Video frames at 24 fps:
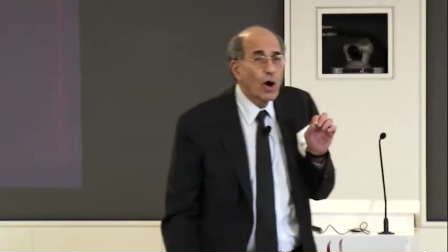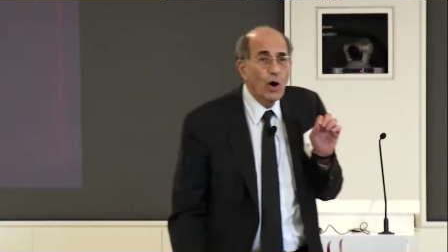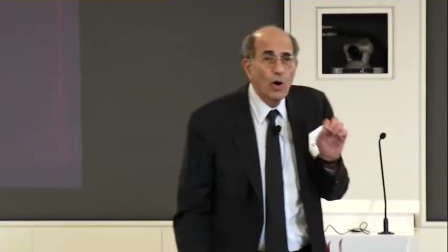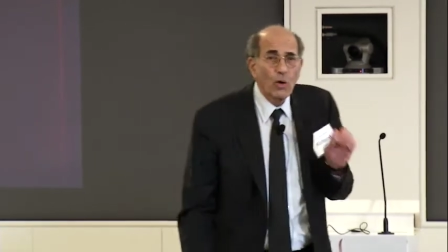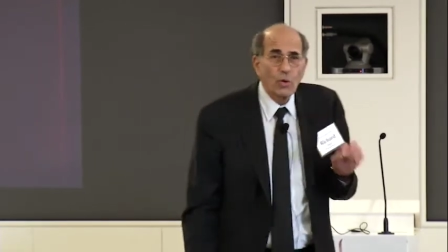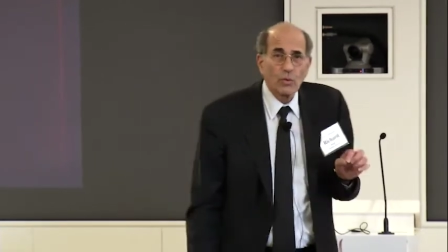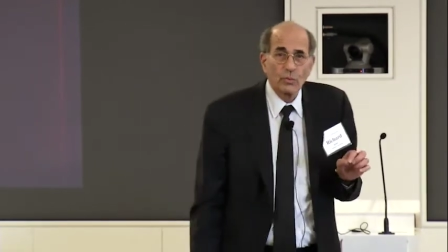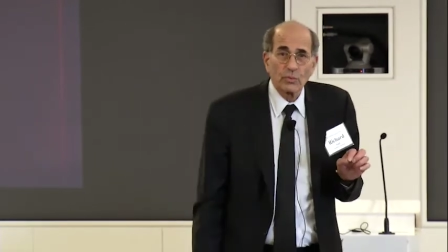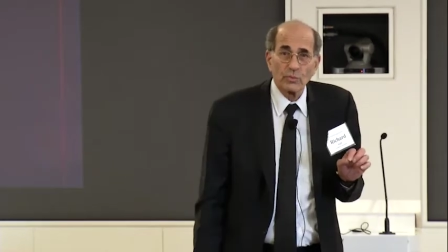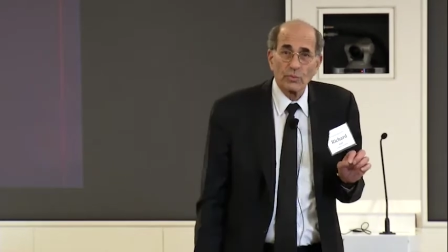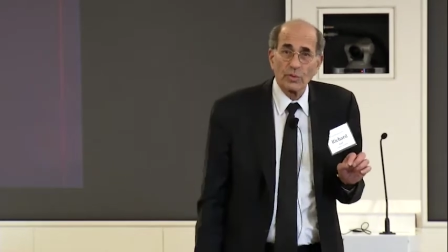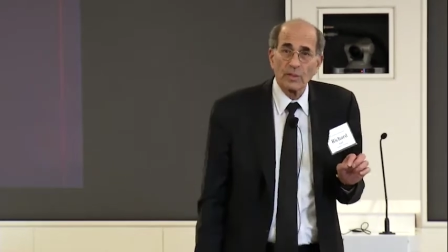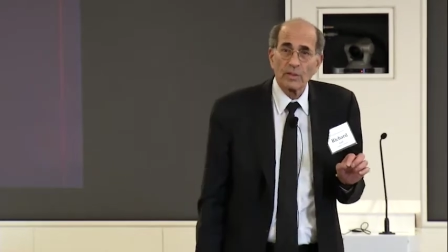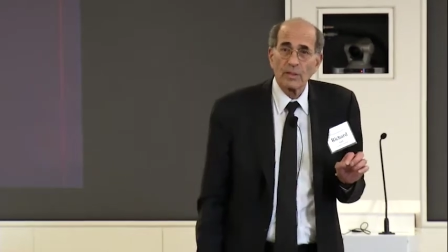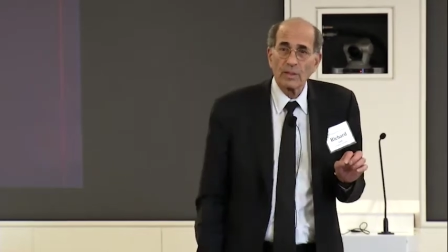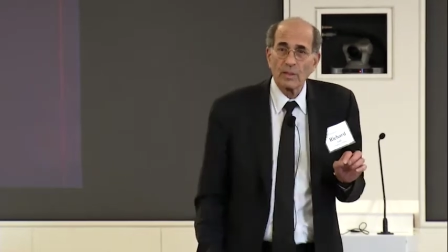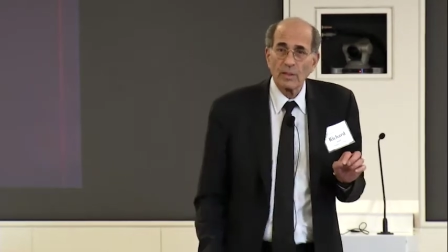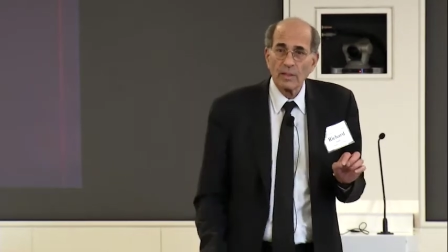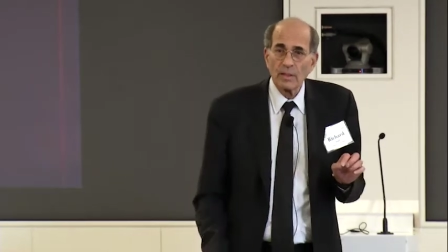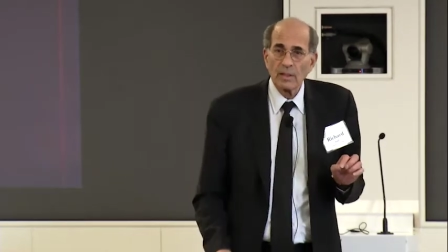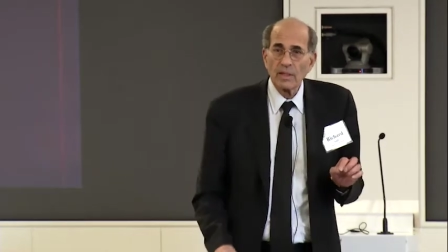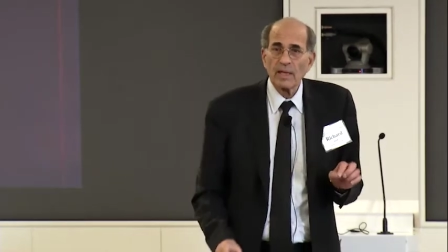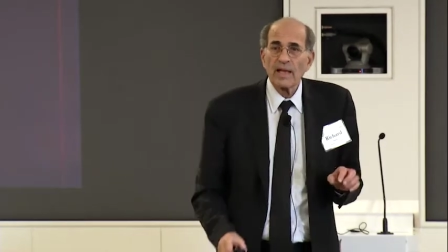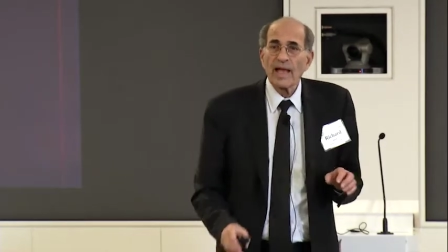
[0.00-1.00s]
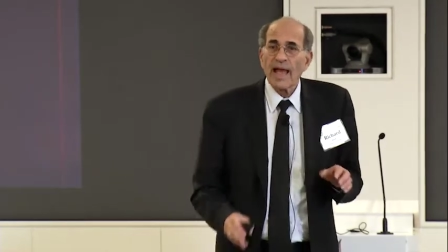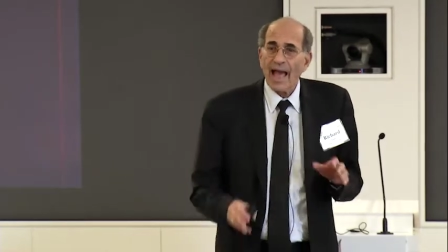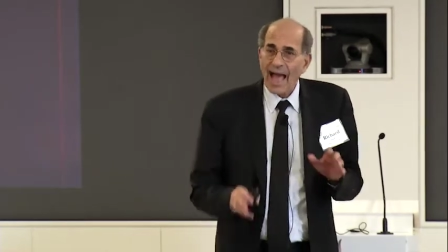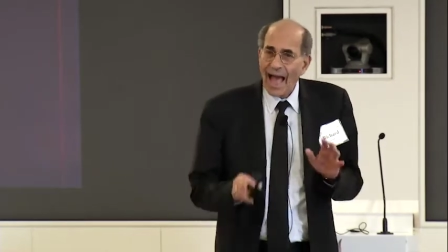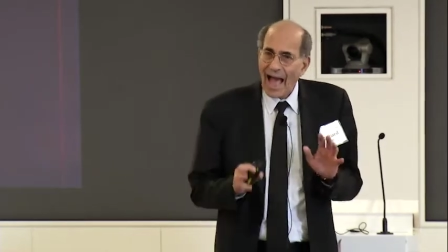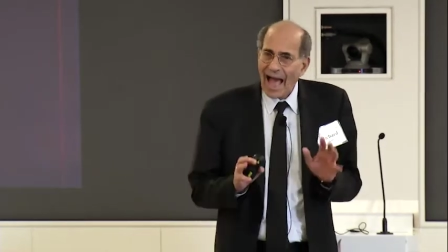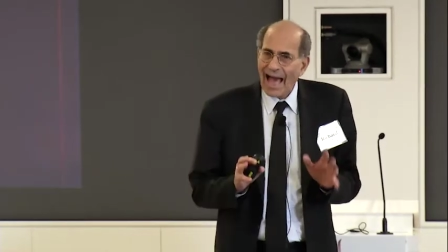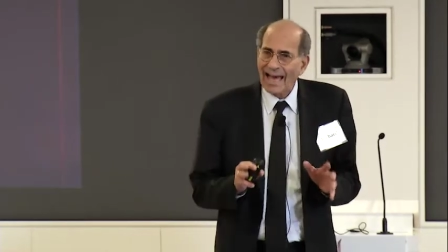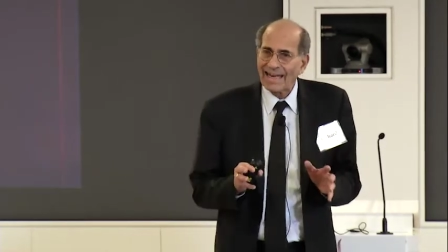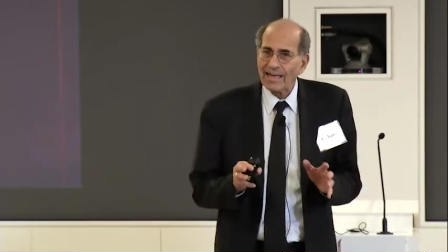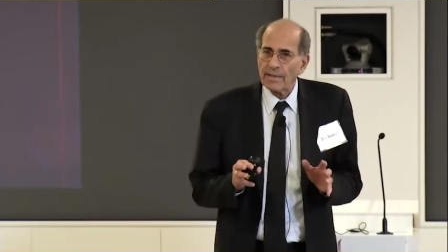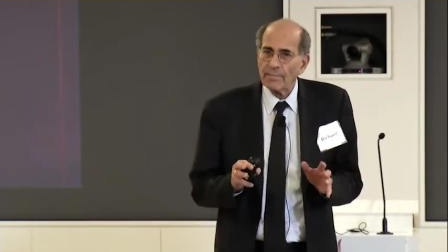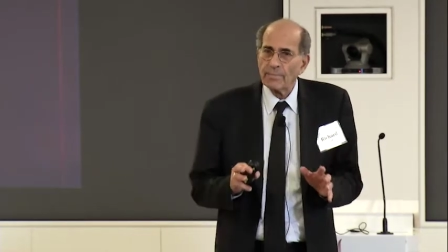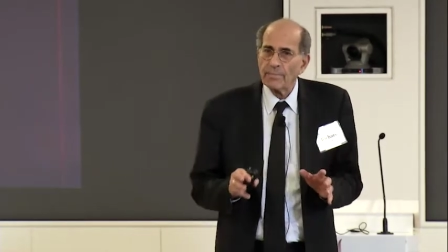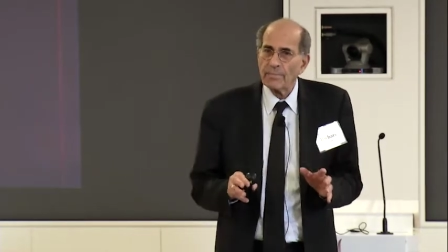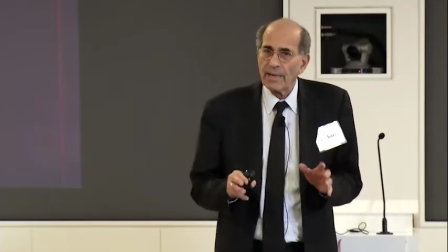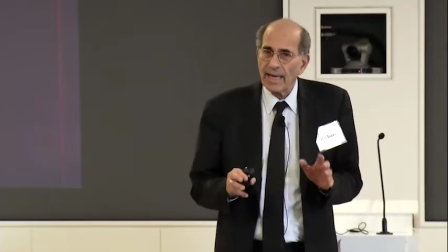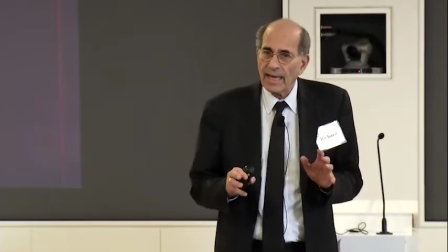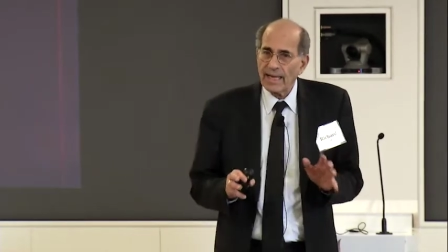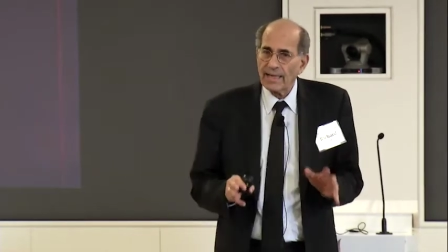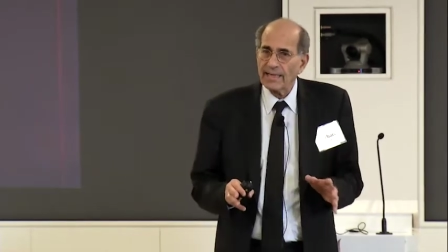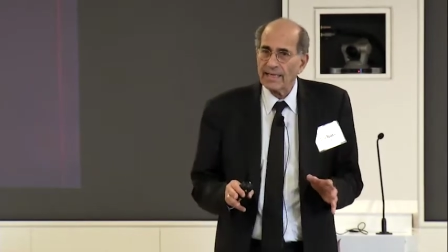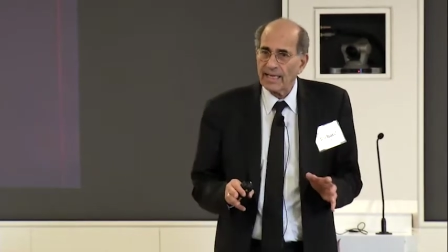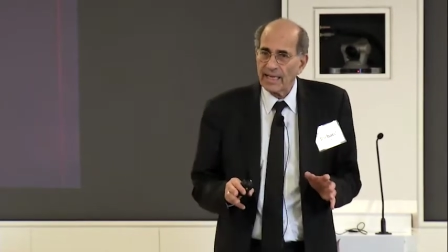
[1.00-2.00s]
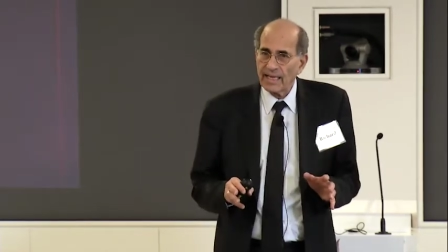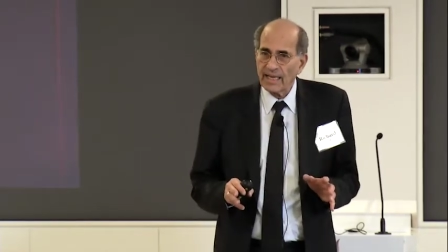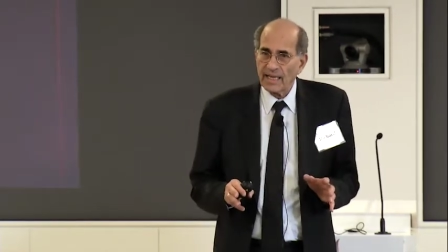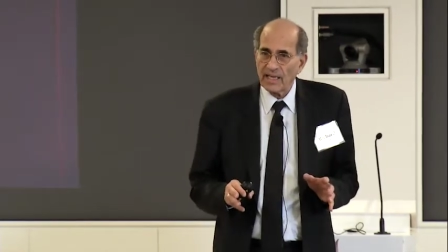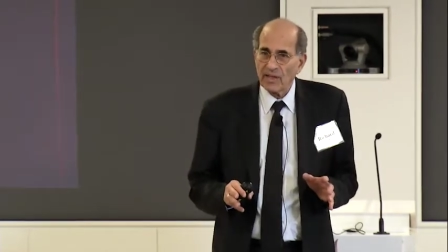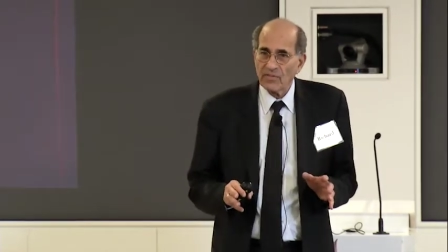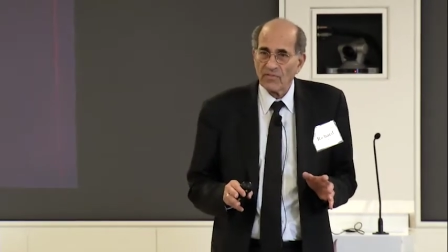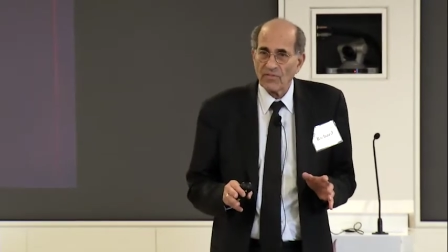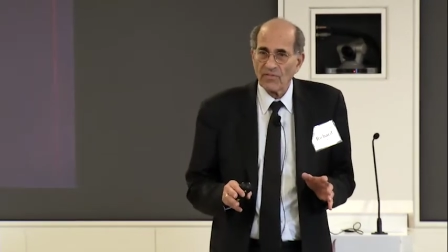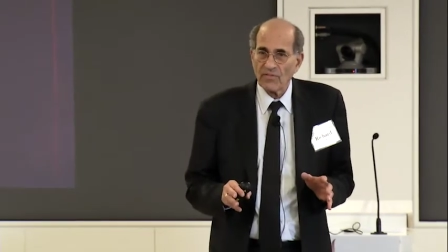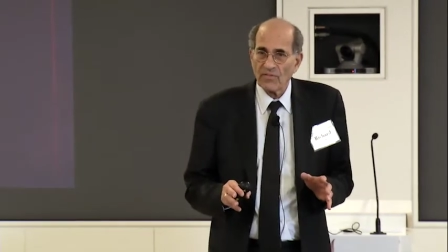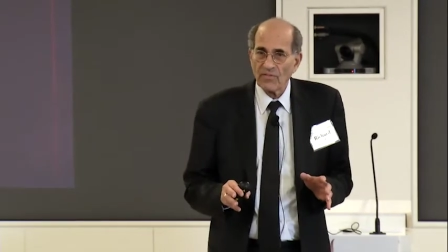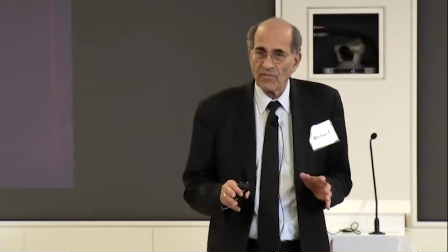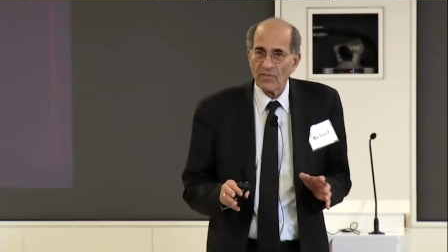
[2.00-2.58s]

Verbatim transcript: own Adam and Eve.